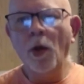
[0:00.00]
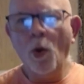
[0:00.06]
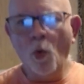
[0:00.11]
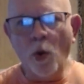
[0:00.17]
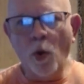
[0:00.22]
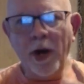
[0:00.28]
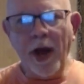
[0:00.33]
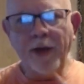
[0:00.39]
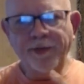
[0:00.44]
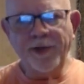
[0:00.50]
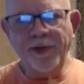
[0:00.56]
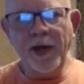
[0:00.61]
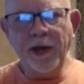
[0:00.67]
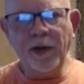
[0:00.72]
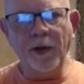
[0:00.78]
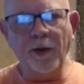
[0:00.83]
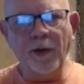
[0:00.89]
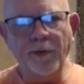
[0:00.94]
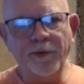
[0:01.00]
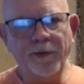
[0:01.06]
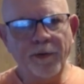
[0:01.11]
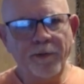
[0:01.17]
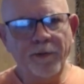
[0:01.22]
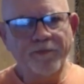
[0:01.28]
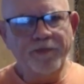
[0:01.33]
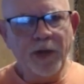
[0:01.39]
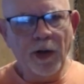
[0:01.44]
when I think of
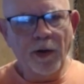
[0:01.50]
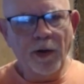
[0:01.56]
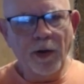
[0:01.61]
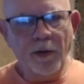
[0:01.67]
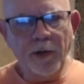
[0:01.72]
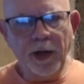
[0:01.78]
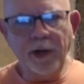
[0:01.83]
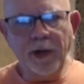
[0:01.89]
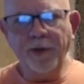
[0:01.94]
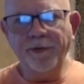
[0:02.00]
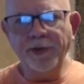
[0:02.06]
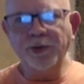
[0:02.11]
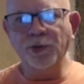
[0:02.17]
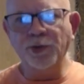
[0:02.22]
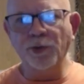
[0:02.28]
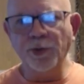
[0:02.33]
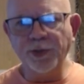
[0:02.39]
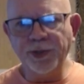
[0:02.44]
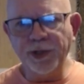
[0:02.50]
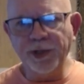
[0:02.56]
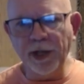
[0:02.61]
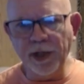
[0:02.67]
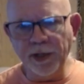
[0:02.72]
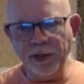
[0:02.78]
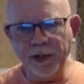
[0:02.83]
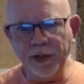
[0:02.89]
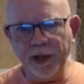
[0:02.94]
individuals
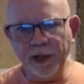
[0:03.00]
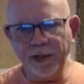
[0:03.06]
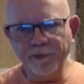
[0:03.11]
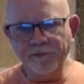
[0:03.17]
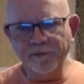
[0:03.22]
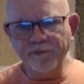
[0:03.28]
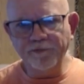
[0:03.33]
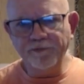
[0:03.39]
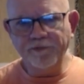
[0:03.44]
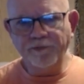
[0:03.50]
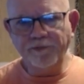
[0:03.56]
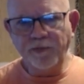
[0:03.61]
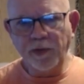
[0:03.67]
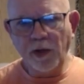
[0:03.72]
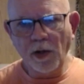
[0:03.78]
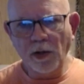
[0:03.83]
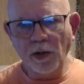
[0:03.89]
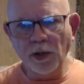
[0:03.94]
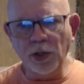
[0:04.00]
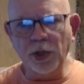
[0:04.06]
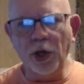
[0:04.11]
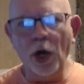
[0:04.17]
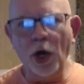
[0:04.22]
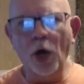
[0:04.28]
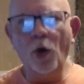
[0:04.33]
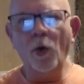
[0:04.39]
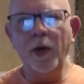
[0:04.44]
that
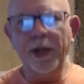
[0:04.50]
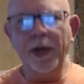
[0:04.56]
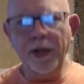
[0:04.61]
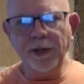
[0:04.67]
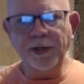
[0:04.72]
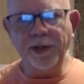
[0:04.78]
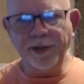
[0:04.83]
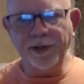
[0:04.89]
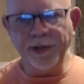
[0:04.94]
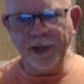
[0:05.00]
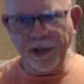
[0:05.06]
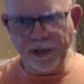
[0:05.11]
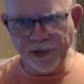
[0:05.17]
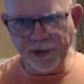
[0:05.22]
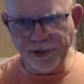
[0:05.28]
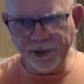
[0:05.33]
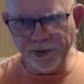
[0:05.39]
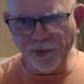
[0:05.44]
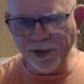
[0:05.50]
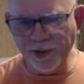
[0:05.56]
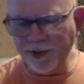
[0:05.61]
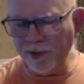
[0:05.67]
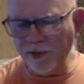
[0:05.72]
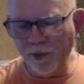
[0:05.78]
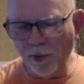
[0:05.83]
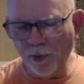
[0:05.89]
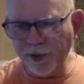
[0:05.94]
go into things with
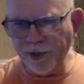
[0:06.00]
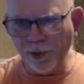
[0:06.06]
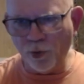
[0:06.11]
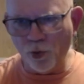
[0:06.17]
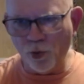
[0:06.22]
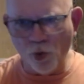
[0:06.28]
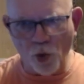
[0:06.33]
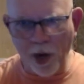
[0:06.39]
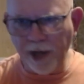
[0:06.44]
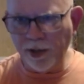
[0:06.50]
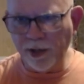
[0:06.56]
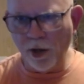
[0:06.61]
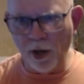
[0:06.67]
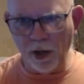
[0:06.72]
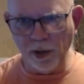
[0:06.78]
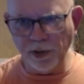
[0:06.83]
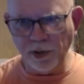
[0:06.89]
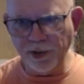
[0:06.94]
a great heart,